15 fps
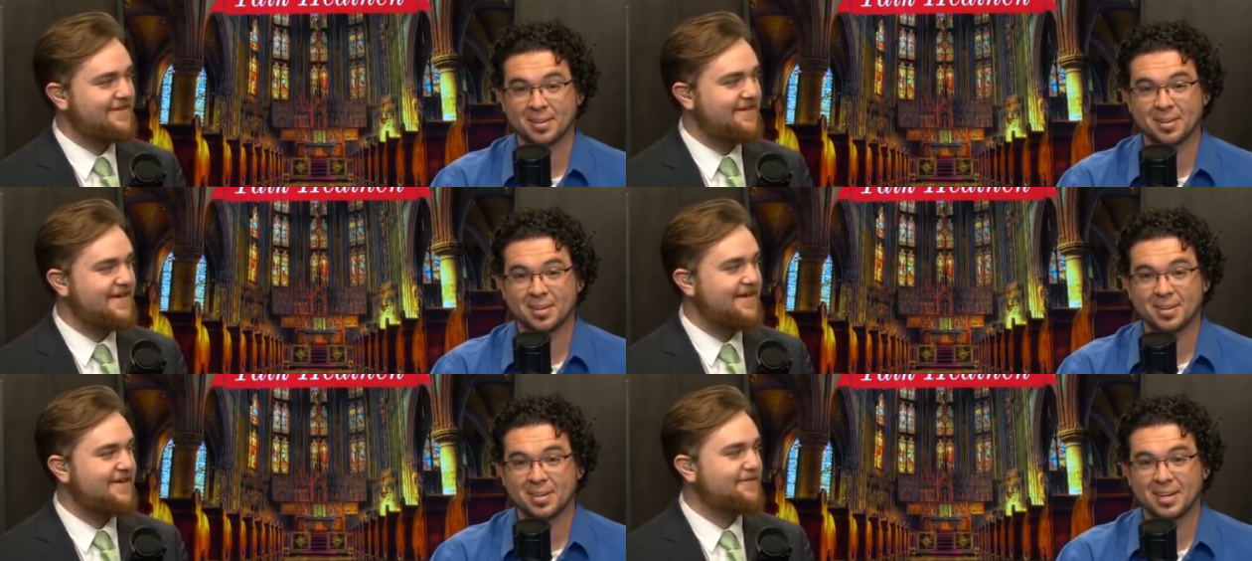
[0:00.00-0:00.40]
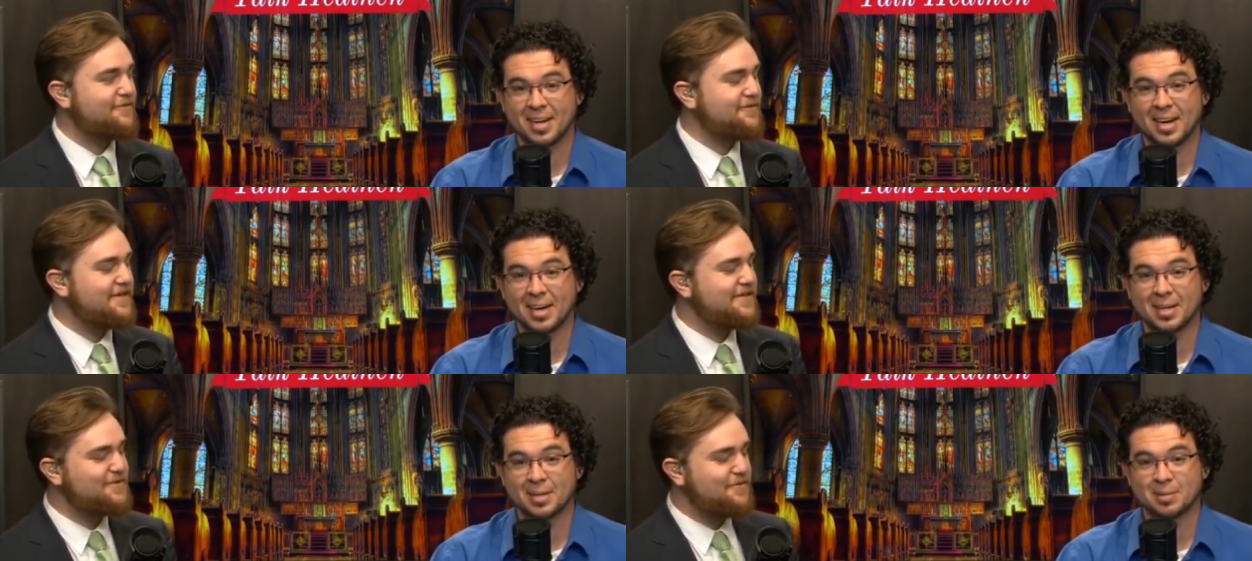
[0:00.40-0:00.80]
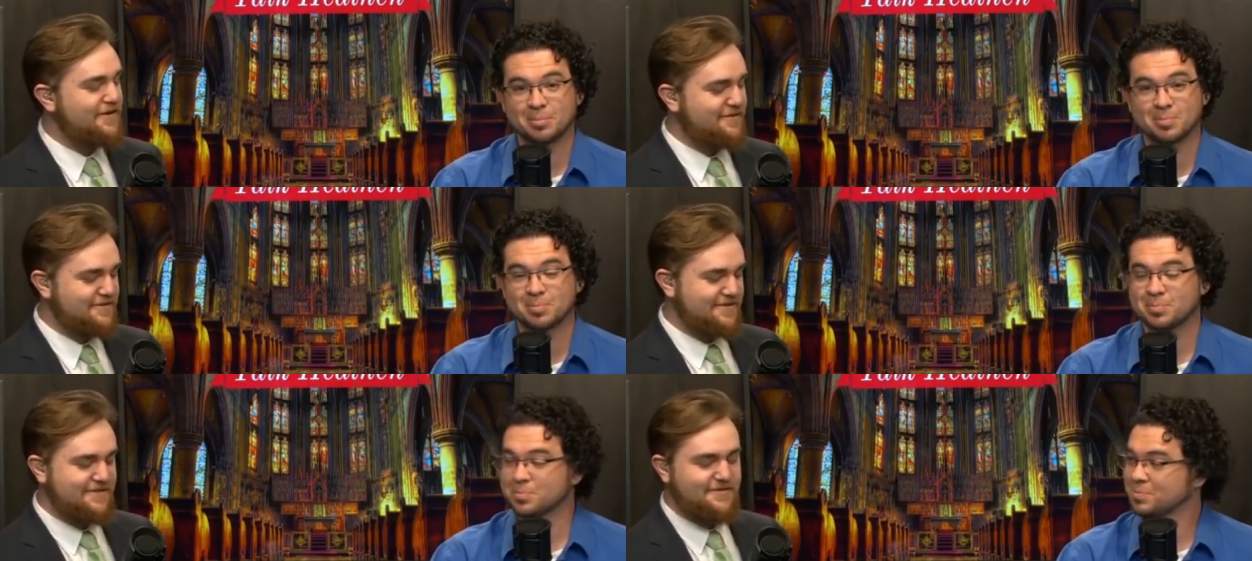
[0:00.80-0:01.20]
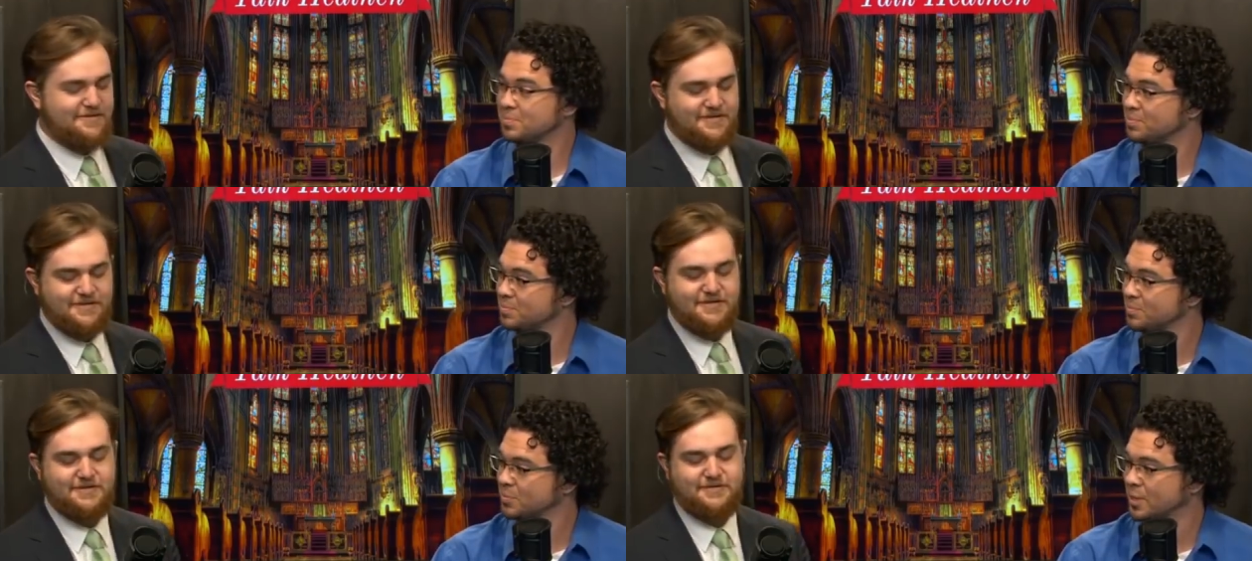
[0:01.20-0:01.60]
Speaker 1: Yeah, well, that's um, what I um, was
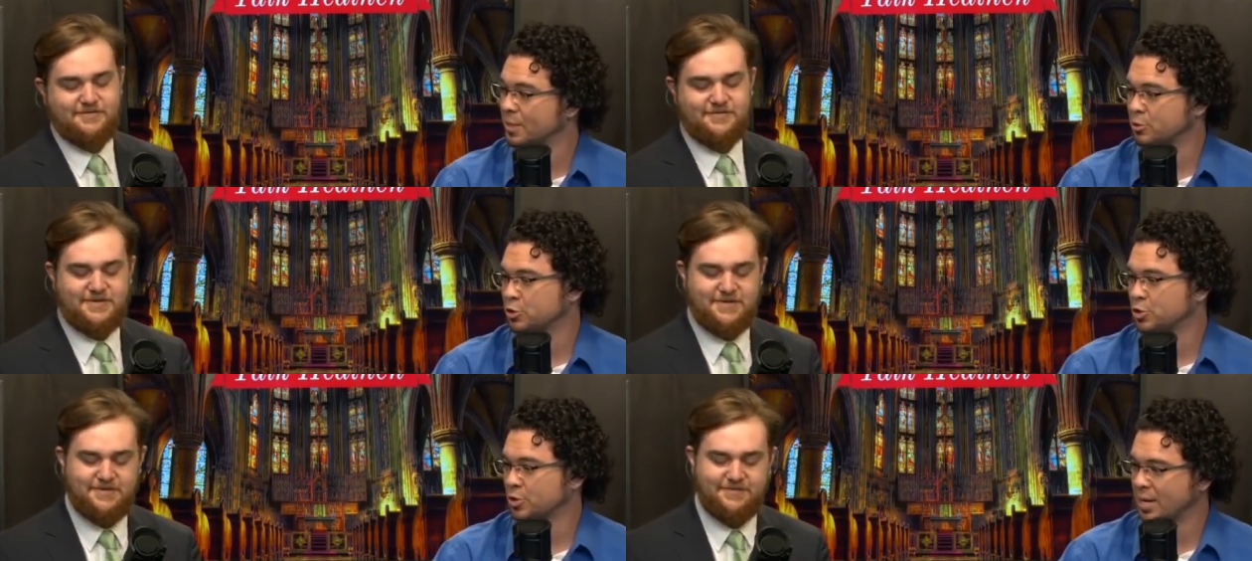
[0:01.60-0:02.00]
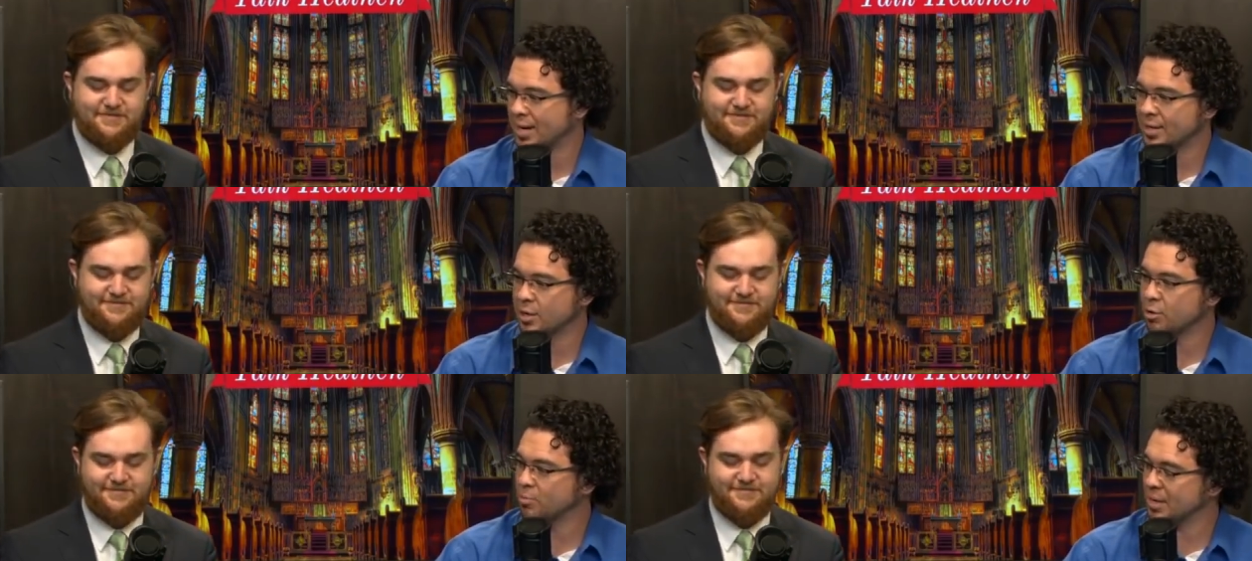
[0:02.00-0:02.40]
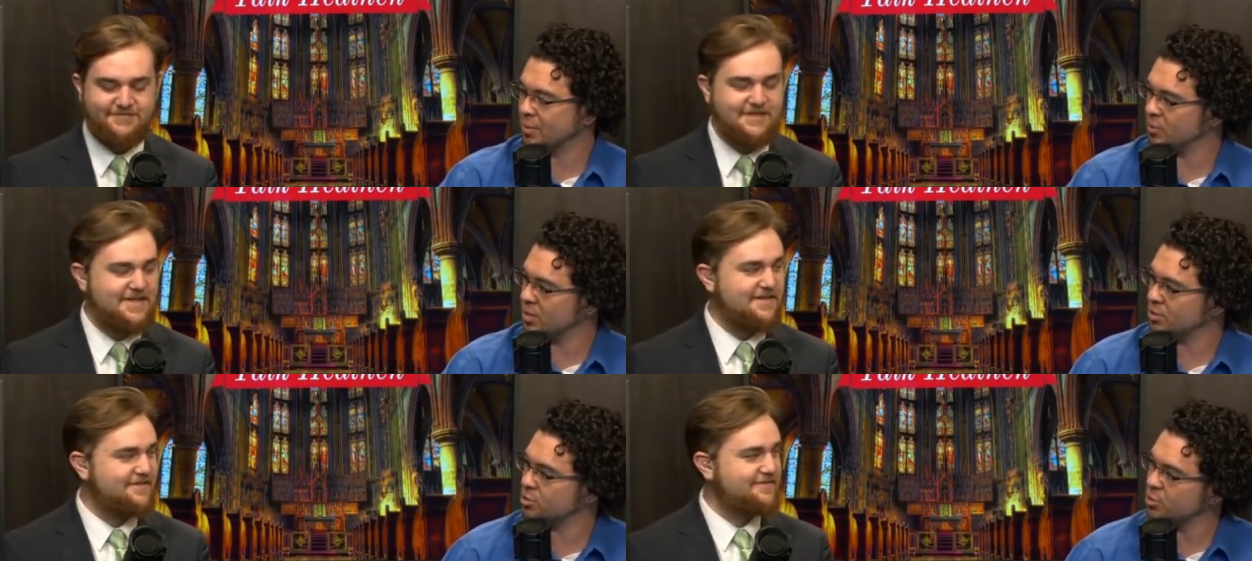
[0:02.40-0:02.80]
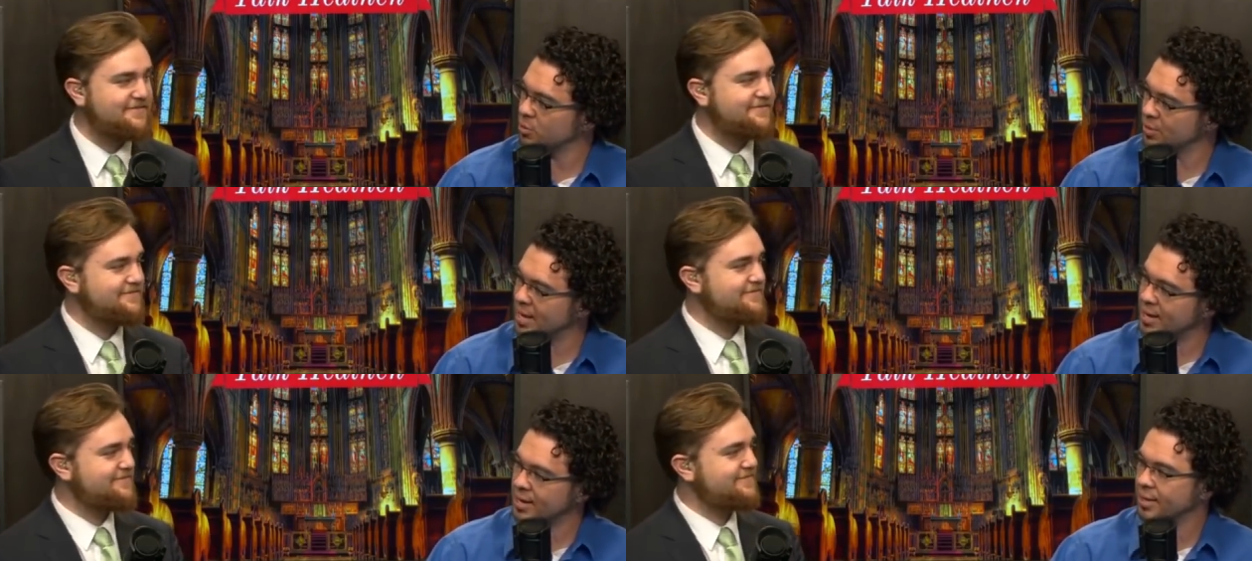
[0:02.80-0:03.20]
alluding to. Yeah, sure, I know, but I want to yeah. throw
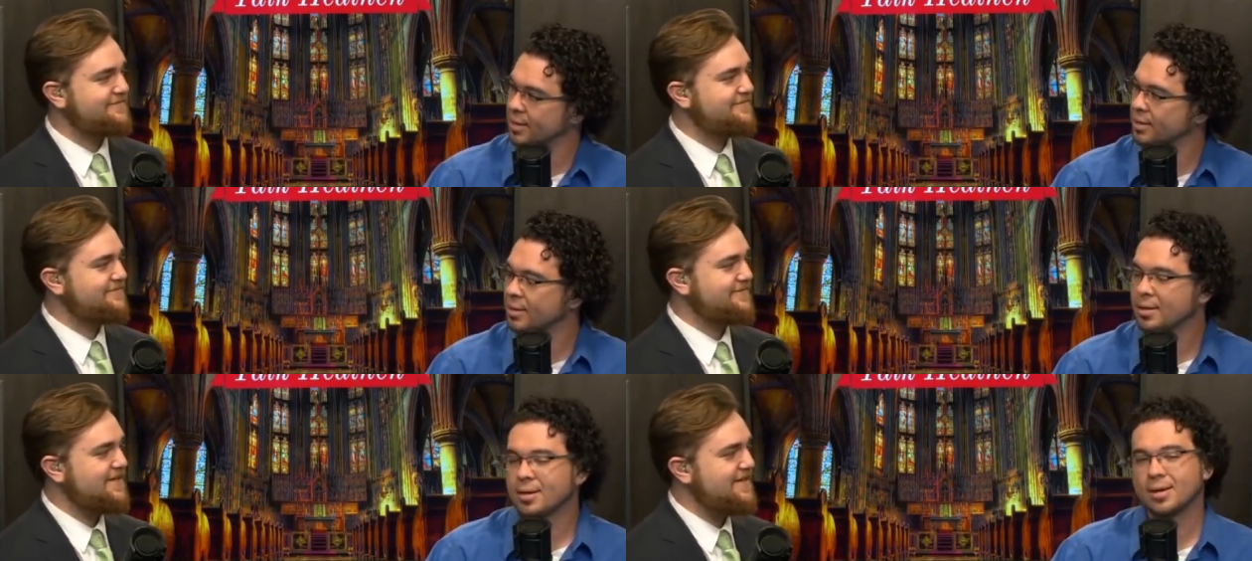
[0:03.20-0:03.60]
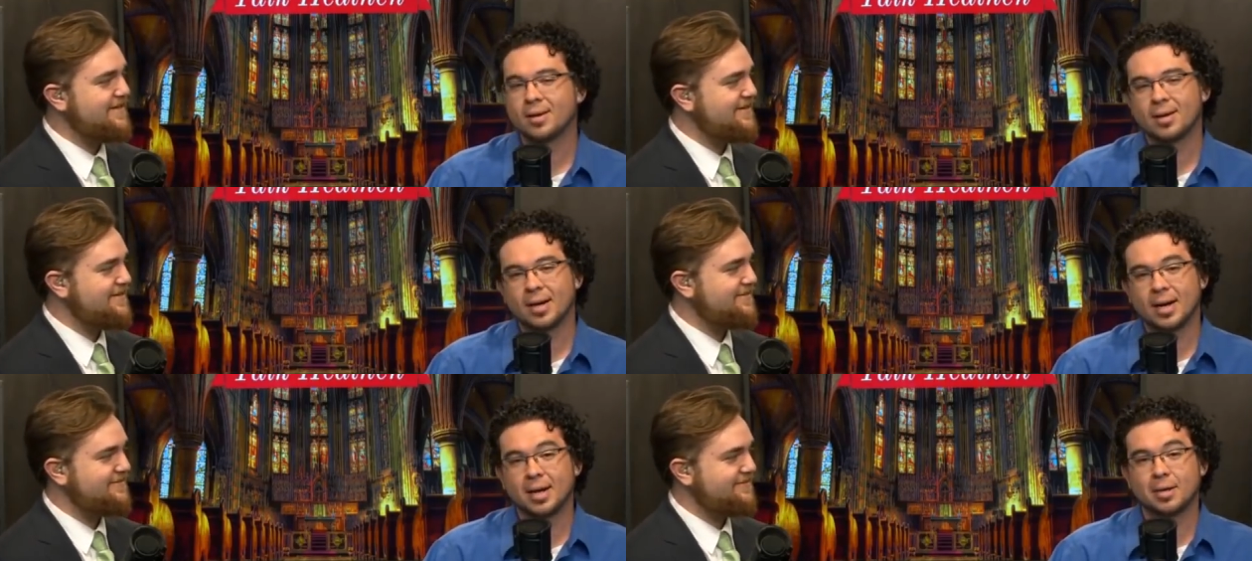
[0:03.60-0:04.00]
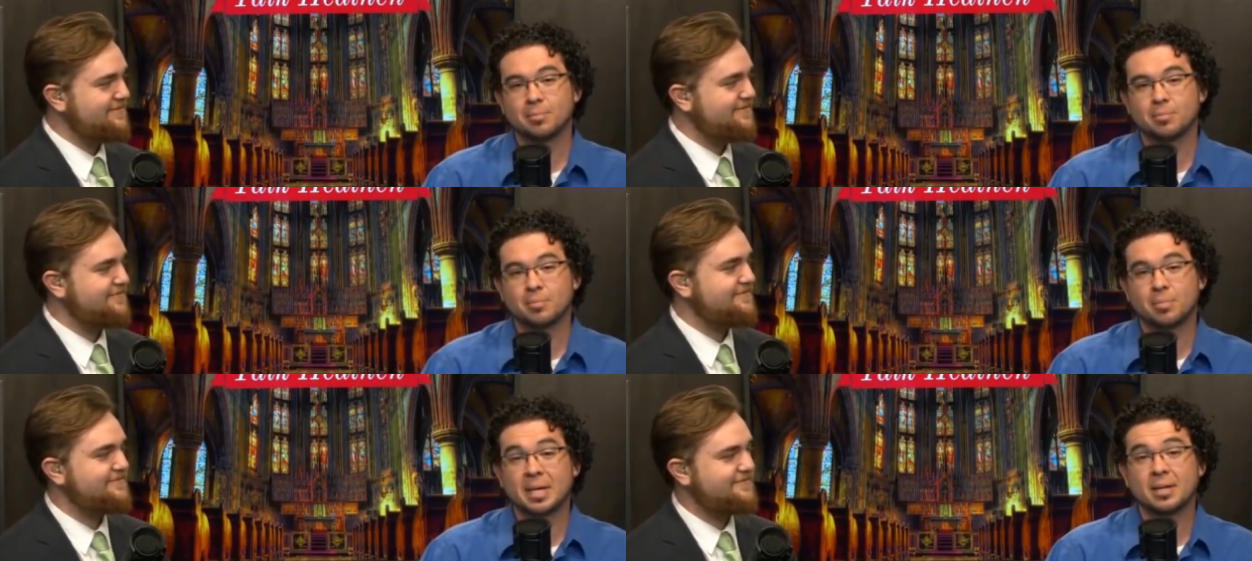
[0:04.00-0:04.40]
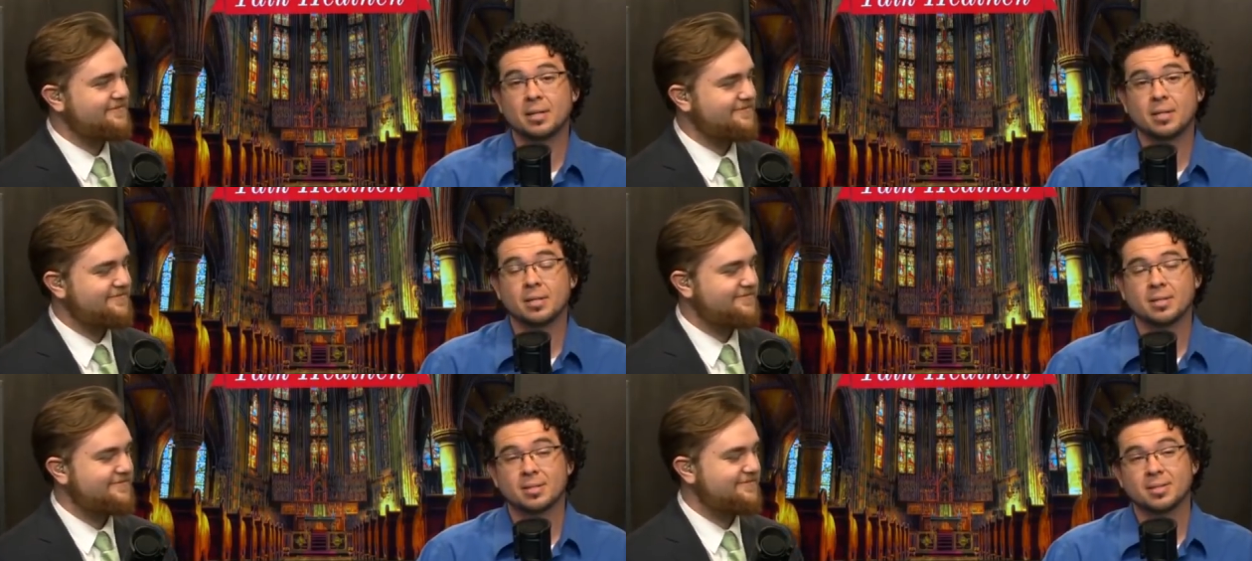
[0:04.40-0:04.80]
that in. Yeah, yeah. Um,
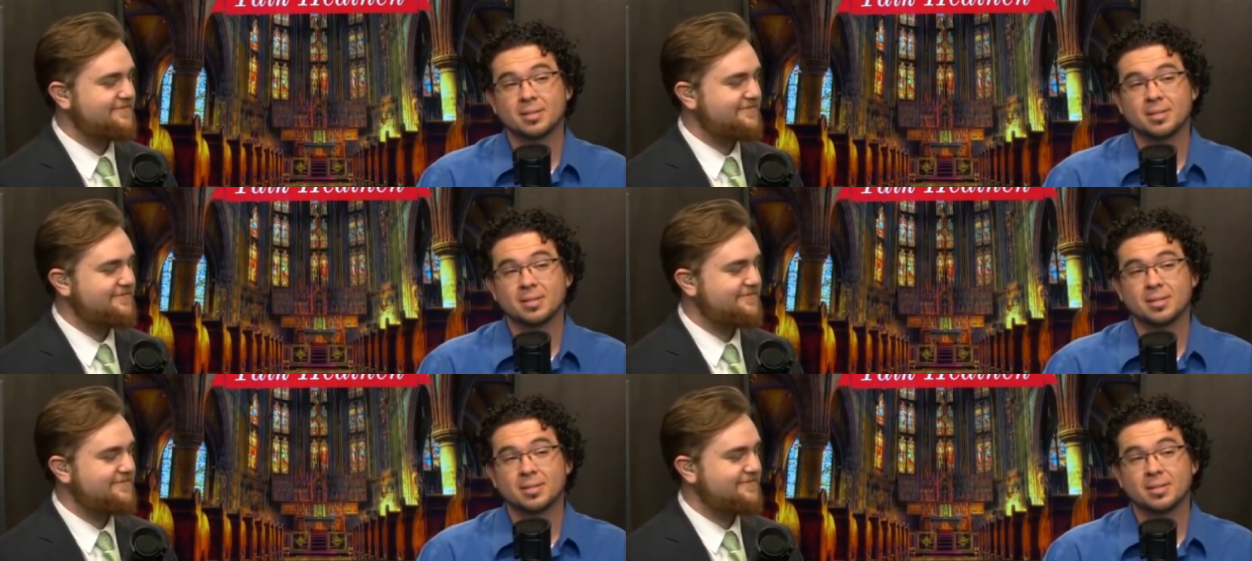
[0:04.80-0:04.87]
Bell,